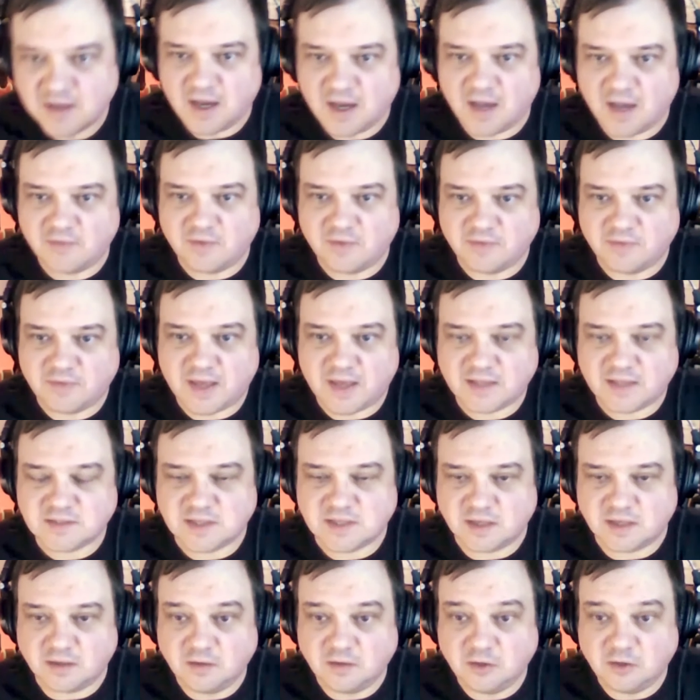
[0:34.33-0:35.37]
and that's
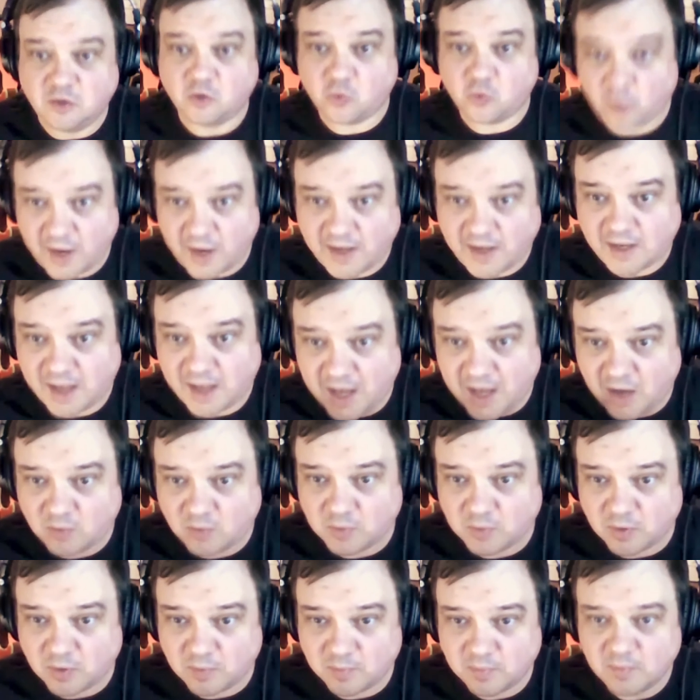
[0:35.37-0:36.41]
a great
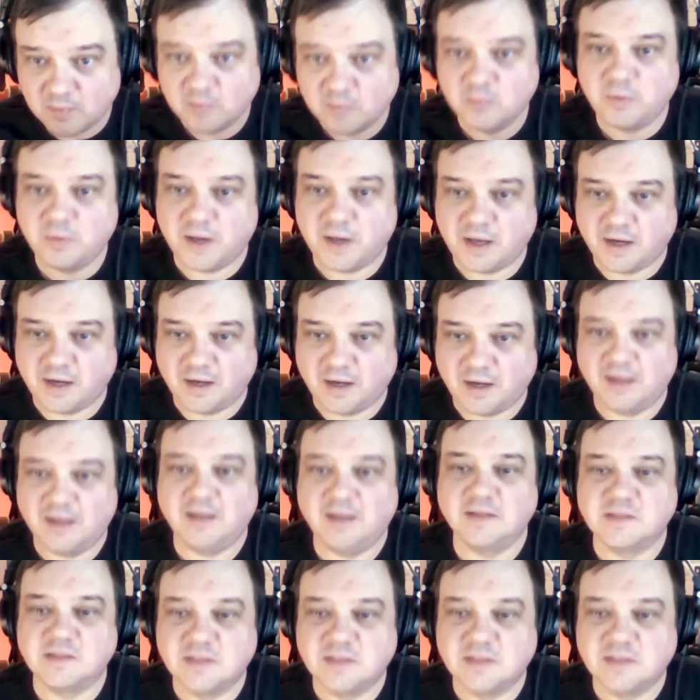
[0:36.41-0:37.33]
album, but it's